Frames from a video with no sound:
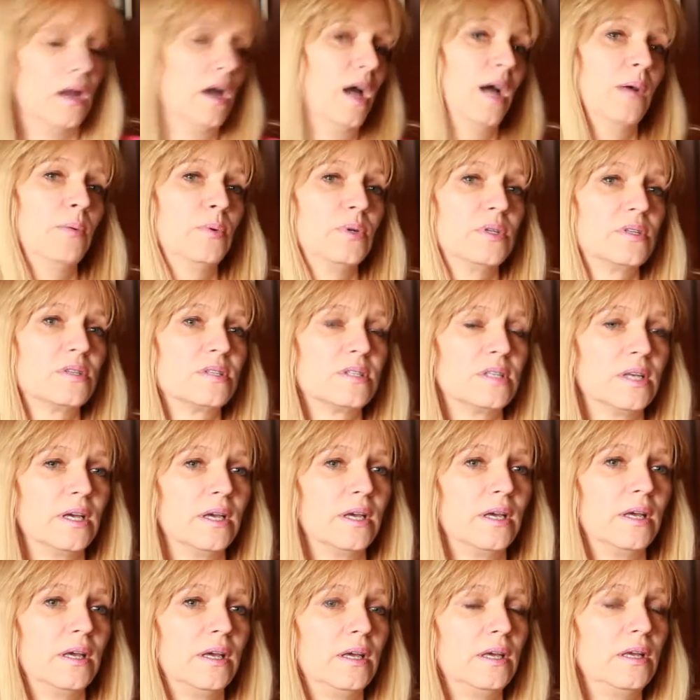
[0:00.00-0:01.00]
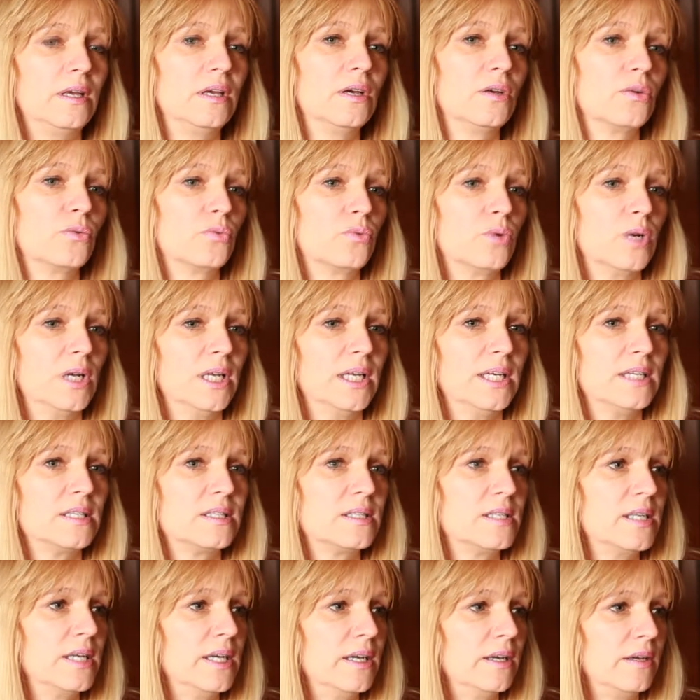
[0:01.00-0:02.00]
I would say
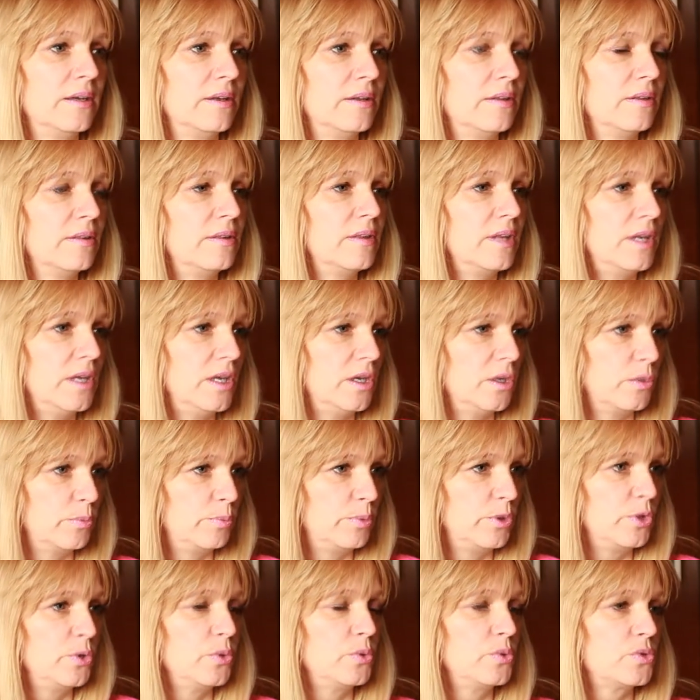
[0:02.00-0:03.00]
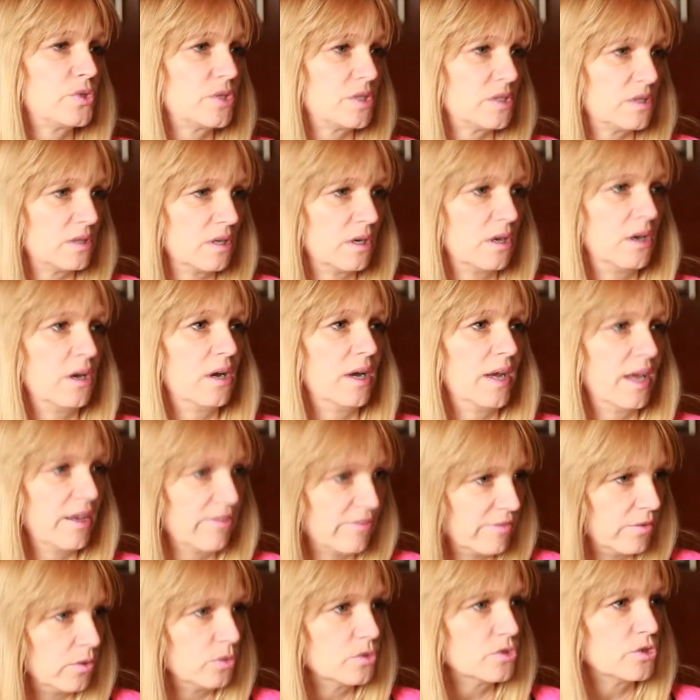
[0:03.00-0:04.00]
releasing the abuse that I
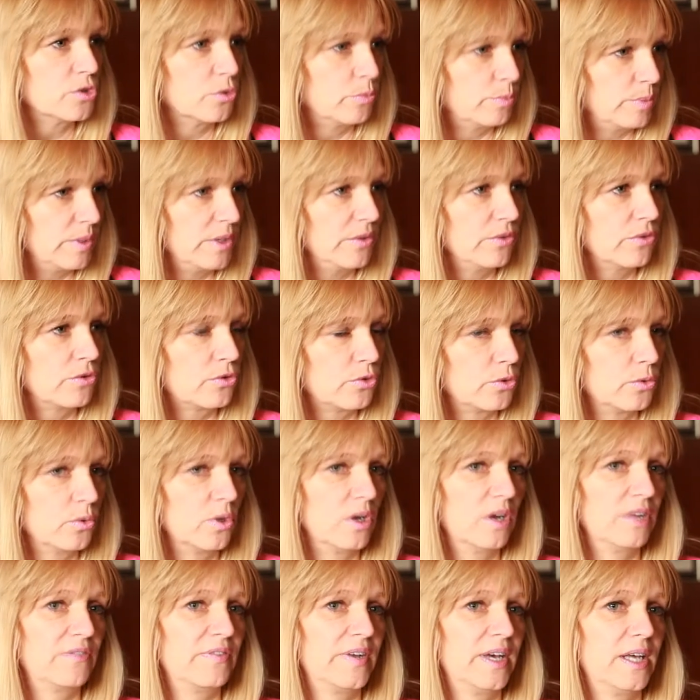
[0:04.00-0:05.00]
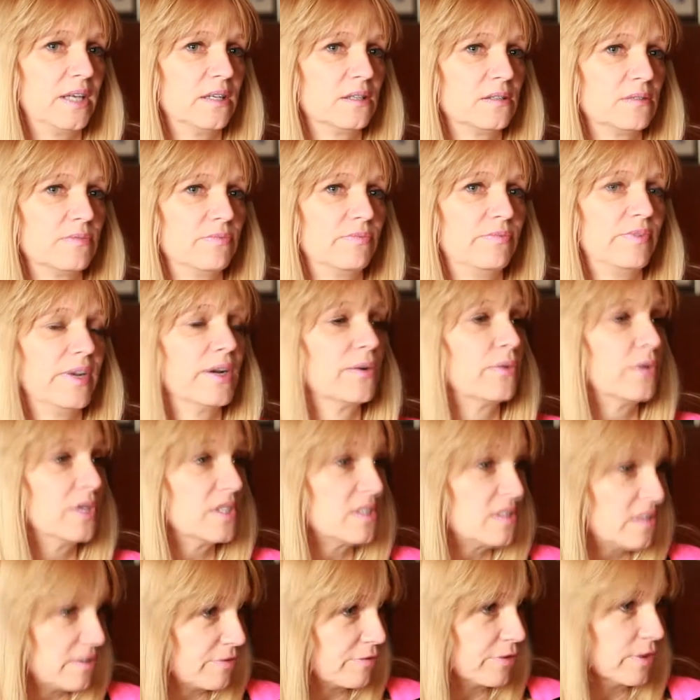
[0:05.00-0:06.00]
have also been through. I've had
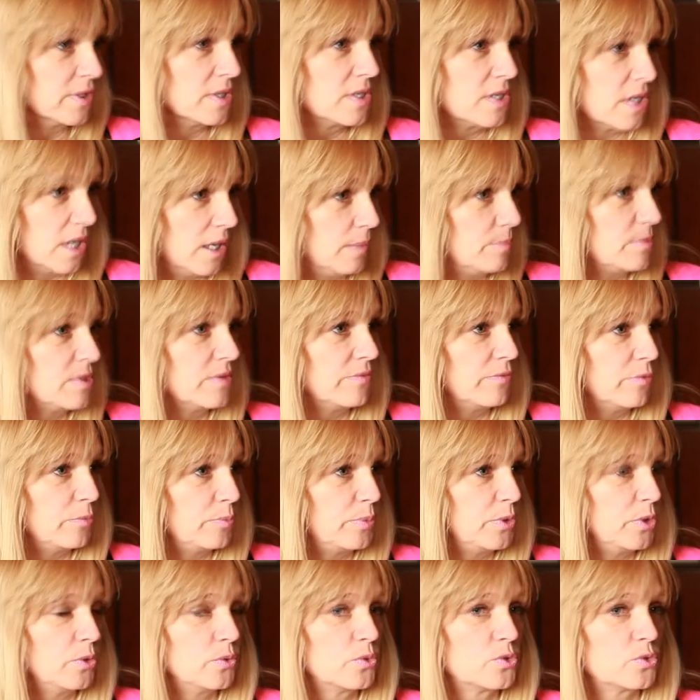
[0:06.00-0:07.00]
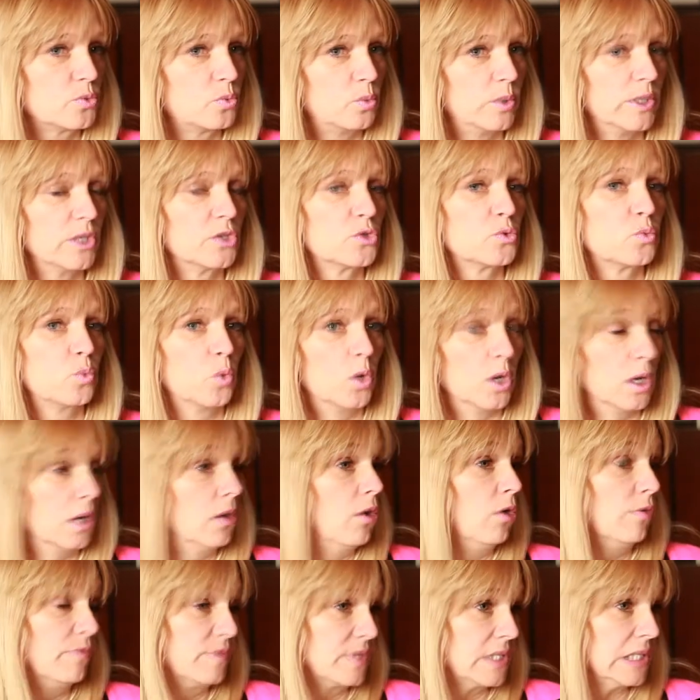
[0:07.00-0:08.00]
various different types of abuse, which were
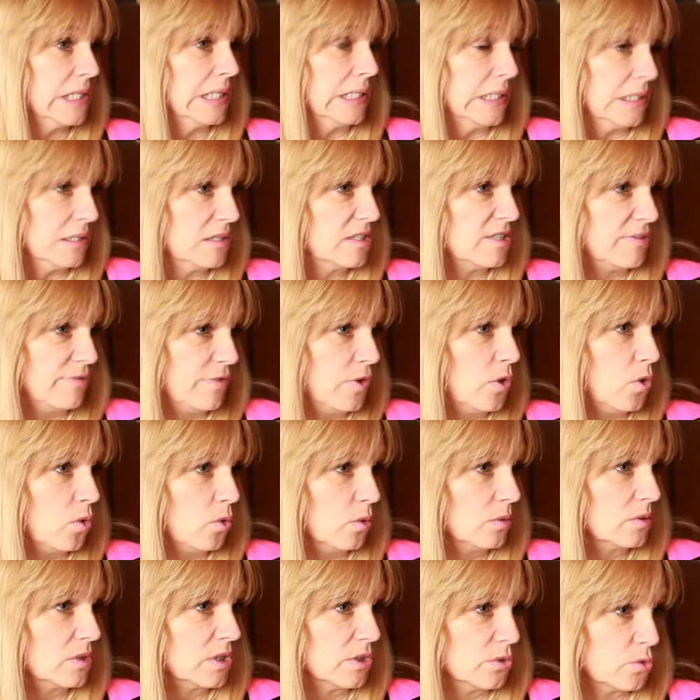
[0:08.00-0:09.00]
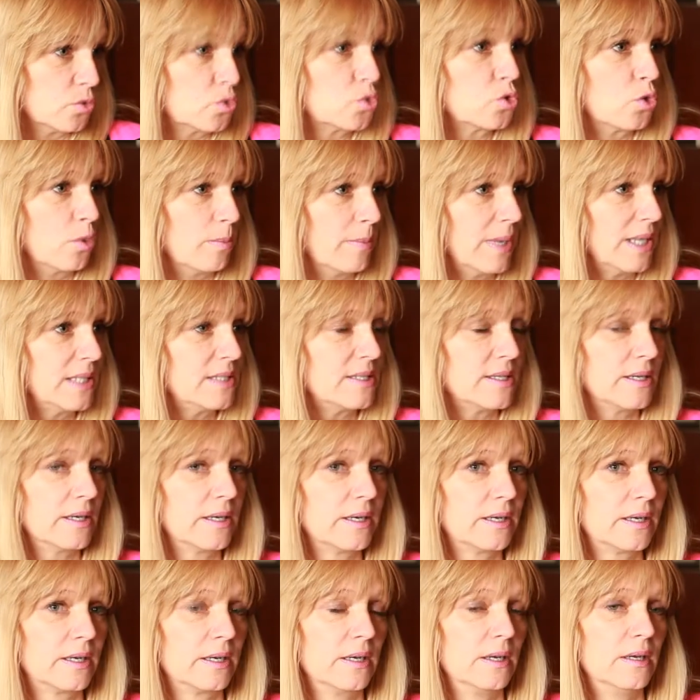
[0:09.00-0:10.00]
obviously difficult and
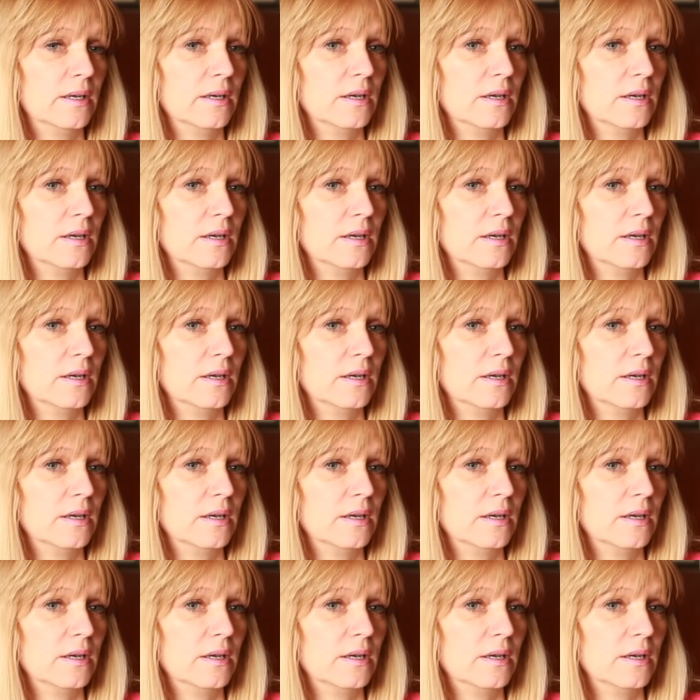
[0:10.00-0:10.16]
traumatic,